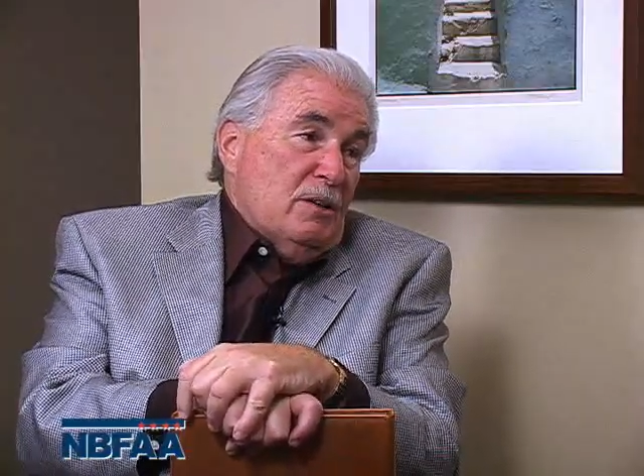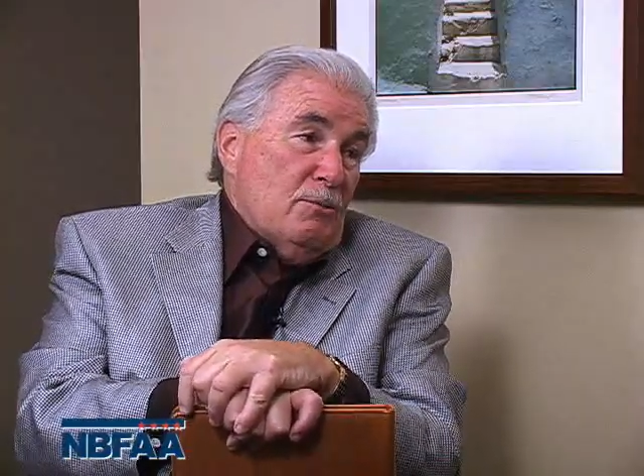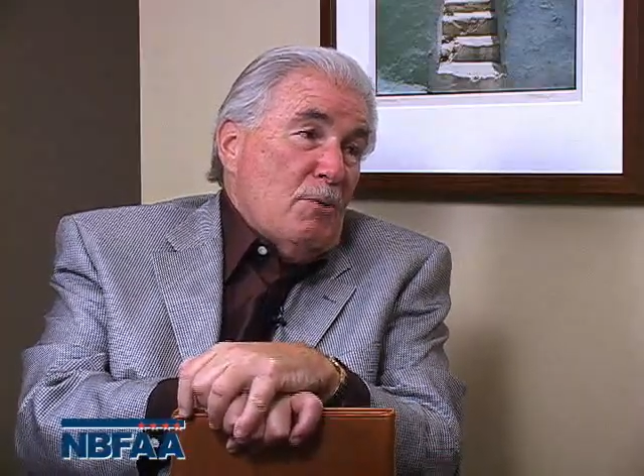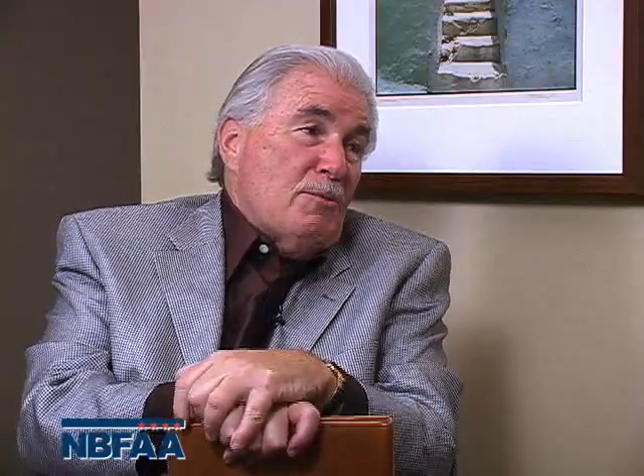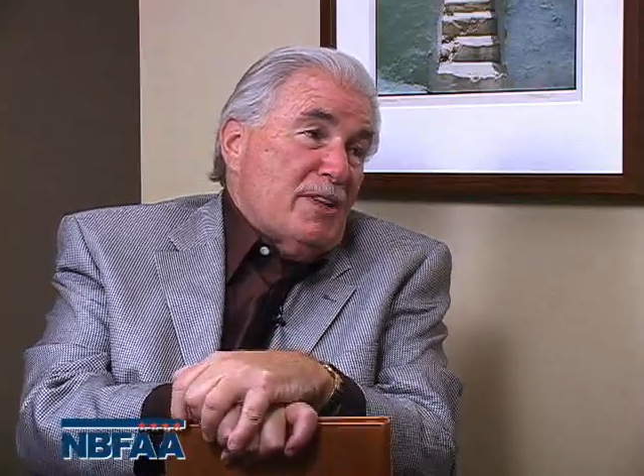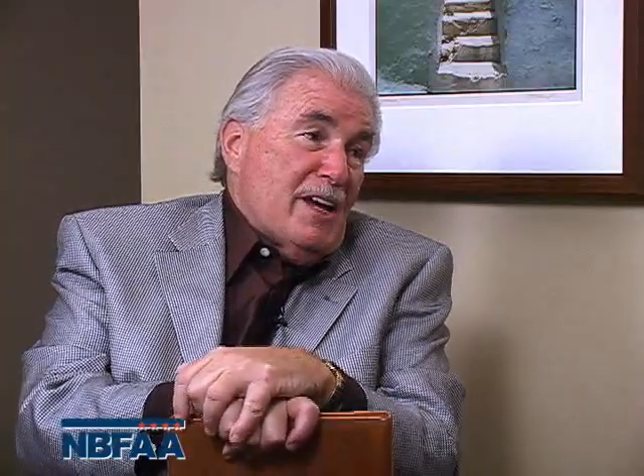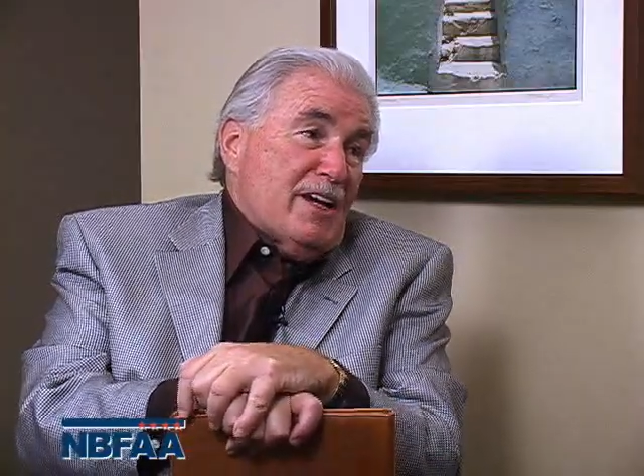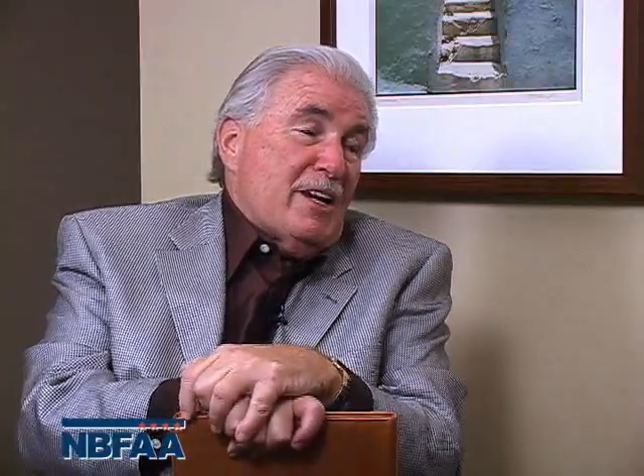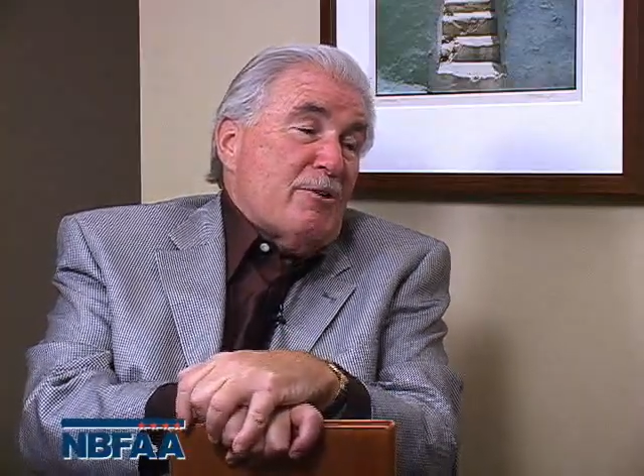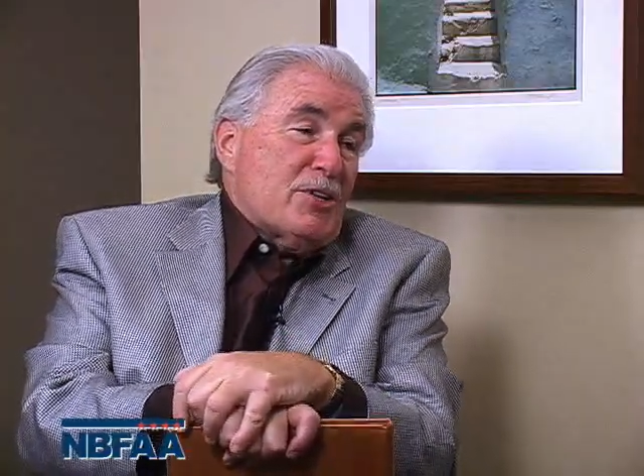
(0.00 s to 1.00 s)
what would that
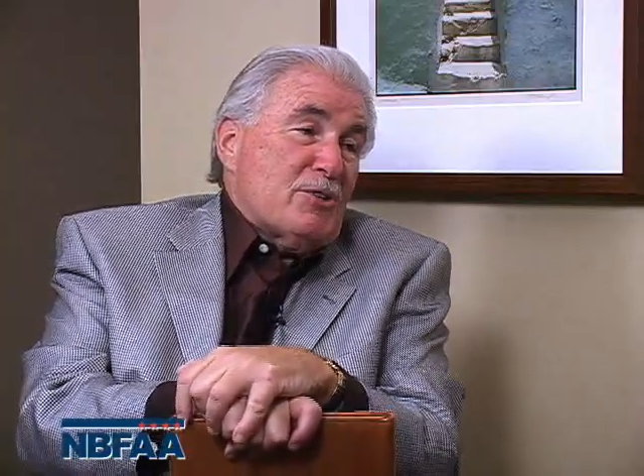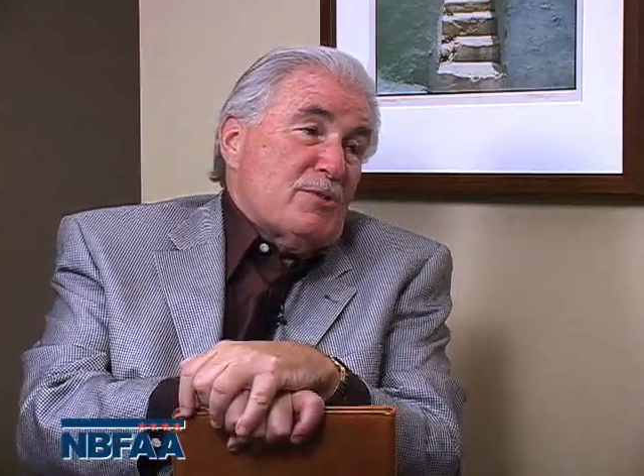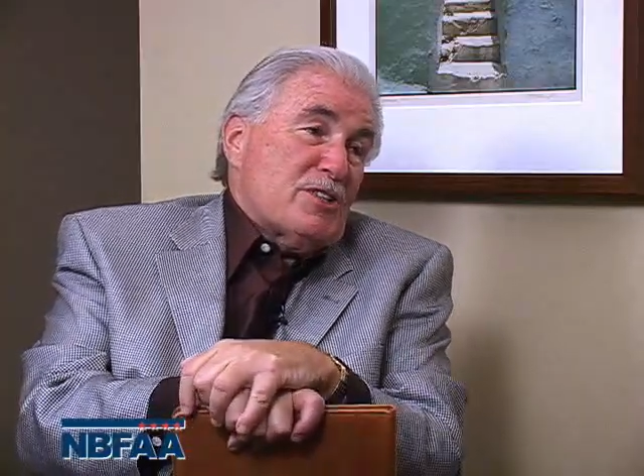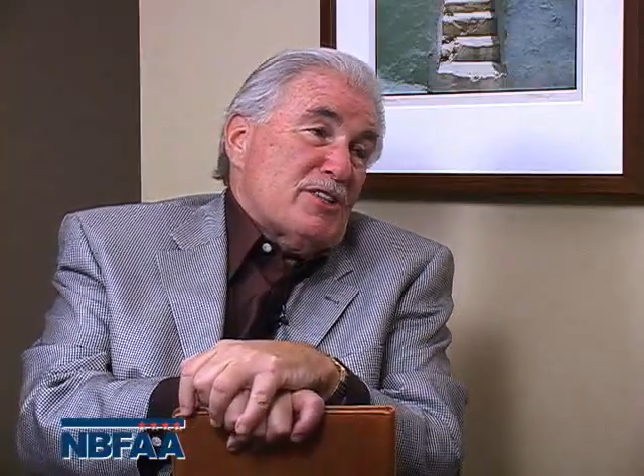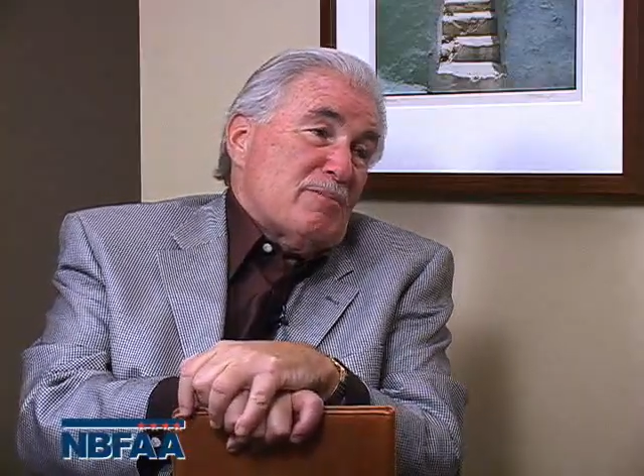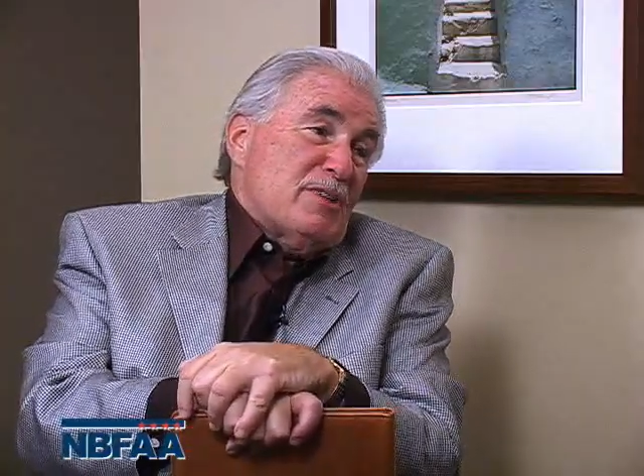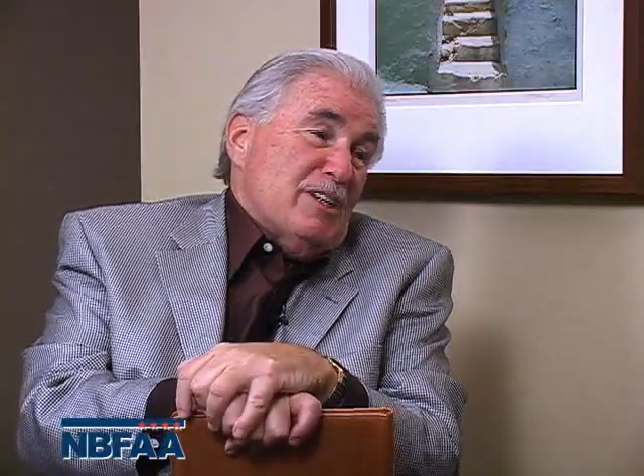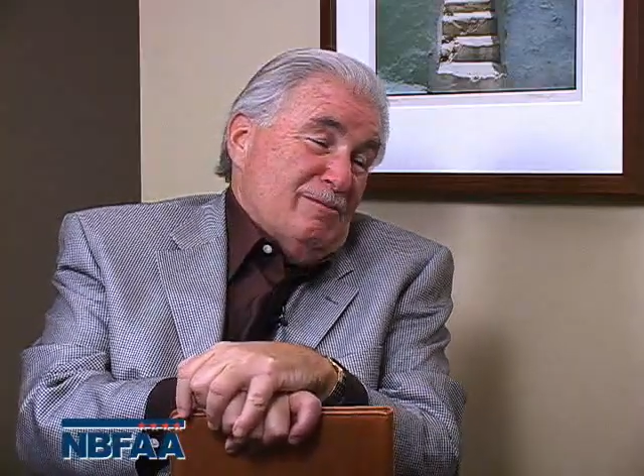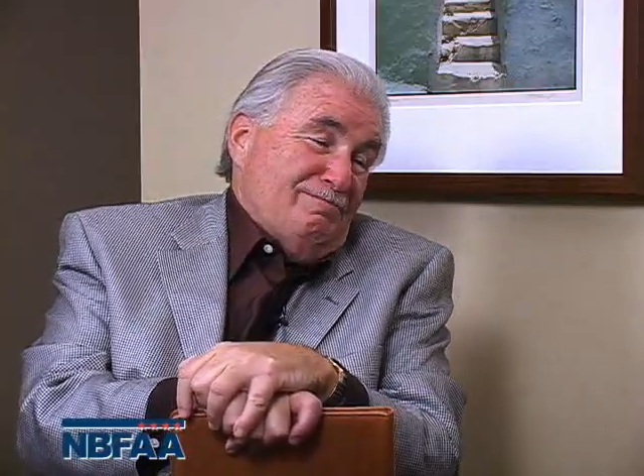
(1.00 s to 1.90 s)
characteristic be?